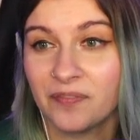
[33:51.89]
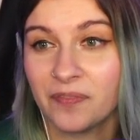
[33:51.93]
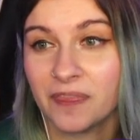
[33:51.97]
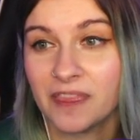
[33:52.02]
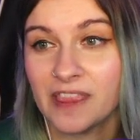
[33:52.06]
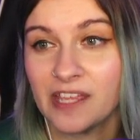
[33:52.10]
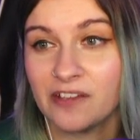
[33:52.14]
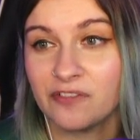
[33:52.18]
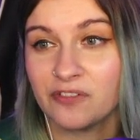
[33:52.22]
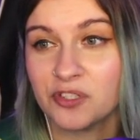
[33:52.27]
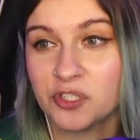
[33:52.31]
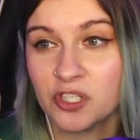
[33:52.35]

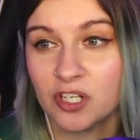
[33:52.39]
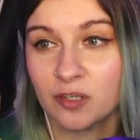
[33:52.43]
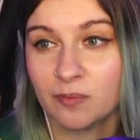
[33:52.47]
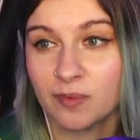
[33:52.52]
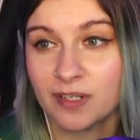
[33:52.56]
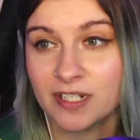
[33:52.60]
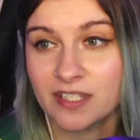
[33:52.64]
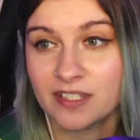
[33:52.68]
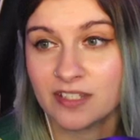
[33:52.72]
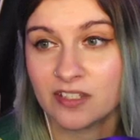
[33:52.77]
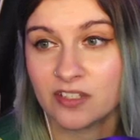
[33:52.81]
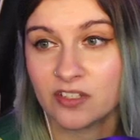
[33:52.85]
If you show my
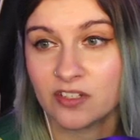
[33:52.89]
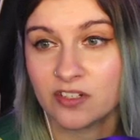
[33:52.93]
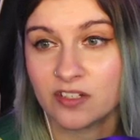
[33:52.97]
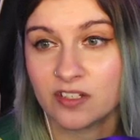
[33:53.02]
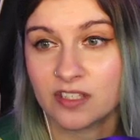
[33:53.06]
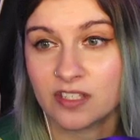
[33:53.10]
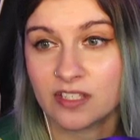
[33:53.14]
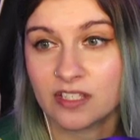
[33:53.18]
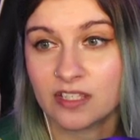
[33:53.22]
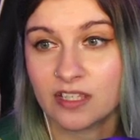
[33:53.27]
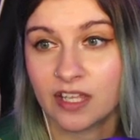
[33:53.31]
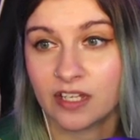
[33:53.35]
sisters
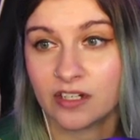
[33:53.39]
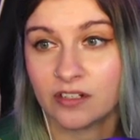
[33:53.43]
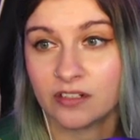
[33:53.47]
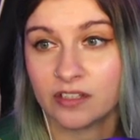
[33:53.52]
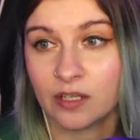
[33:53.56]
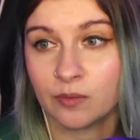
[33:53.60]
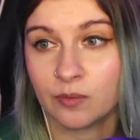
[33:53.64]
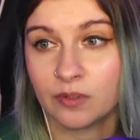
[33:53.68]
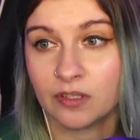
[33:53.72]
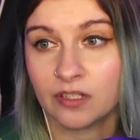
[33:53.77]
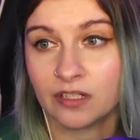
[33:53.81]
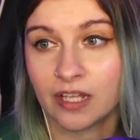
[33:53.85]
this letter, they
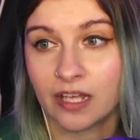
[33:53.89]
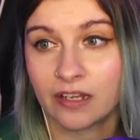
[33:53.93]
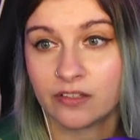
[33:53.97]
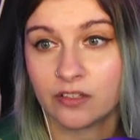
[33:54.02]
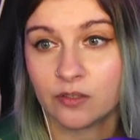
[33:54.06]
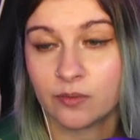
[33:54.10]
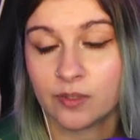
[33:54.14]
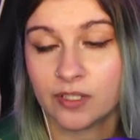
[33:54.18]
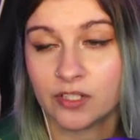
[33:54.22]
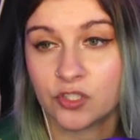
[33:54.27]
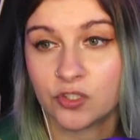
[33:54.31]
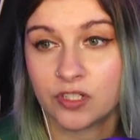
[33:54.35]
will allow you
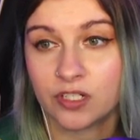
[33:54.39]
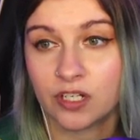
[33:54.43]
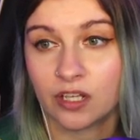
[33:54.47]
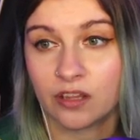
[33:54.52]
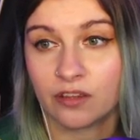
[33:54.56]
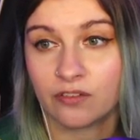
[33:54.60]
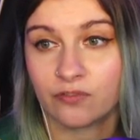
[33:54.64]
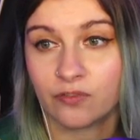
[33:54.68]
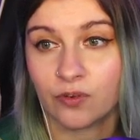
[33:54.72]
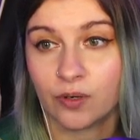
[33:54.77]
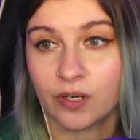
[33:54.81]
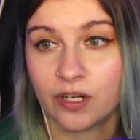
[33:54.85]
entry to the
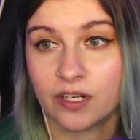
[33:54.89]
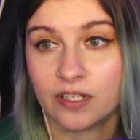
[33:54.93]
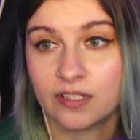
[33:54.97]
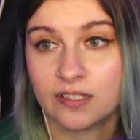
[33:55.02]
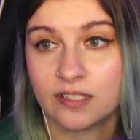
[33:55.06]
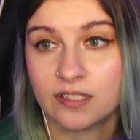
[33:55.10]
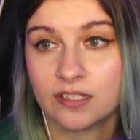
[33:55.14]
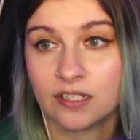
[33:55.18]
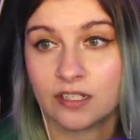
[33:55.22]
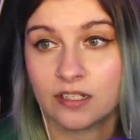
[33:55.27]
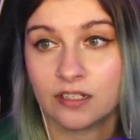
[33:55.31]
forest.